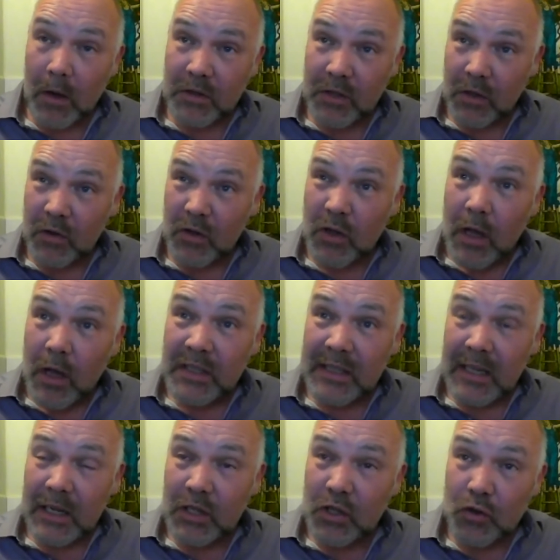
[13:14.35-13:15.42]
So
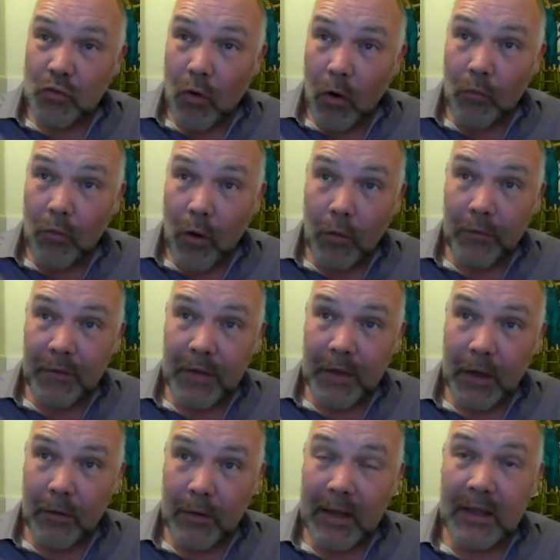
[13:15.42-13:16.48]
still a strong role for the
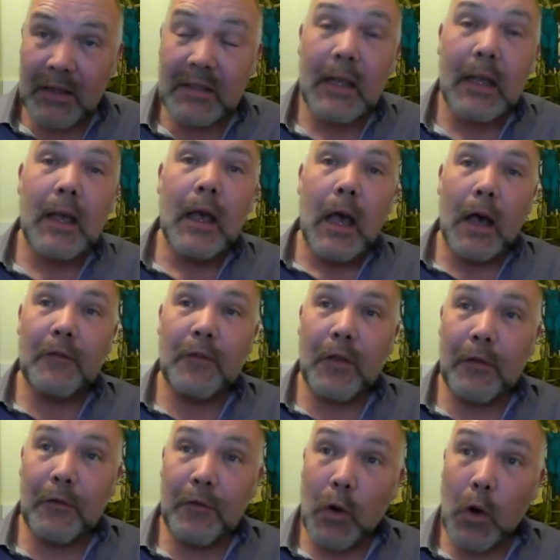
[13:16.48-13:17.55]
unions and
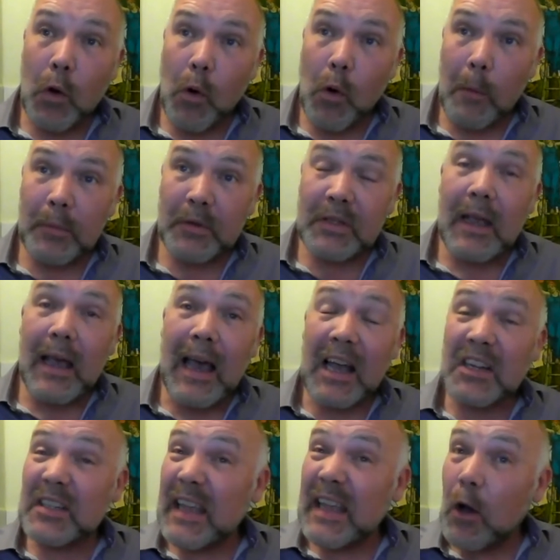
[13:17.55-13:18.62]
for co-ops,
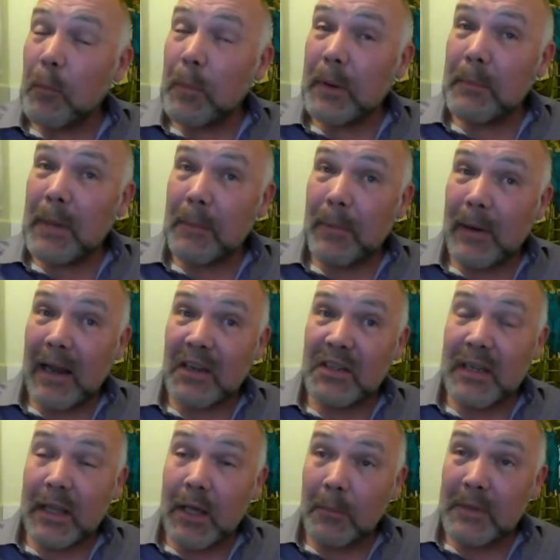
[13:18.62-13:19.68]
actually helping people
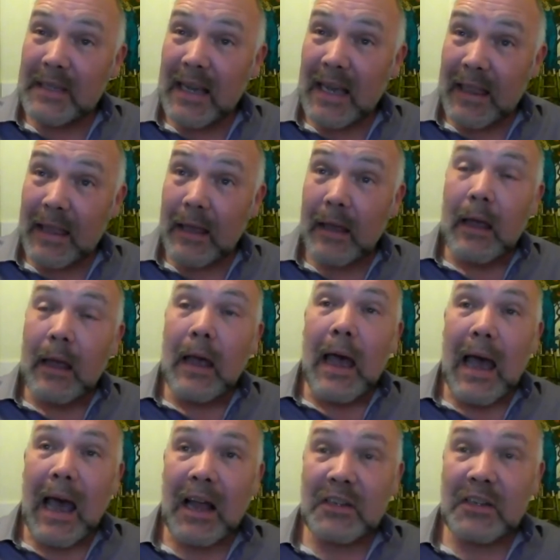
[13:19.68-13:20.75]
actually come together,
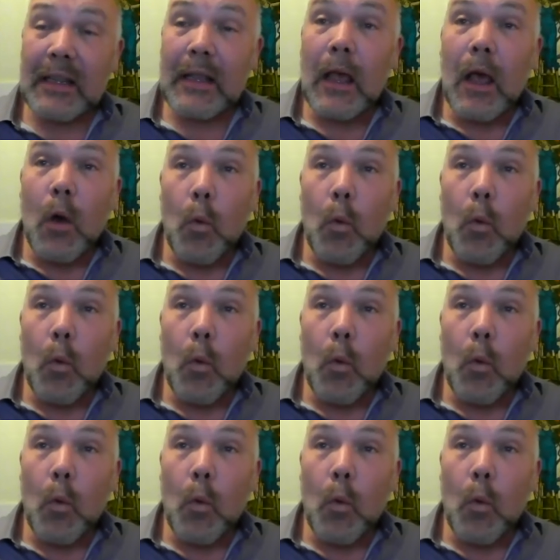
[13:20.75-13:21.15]
actually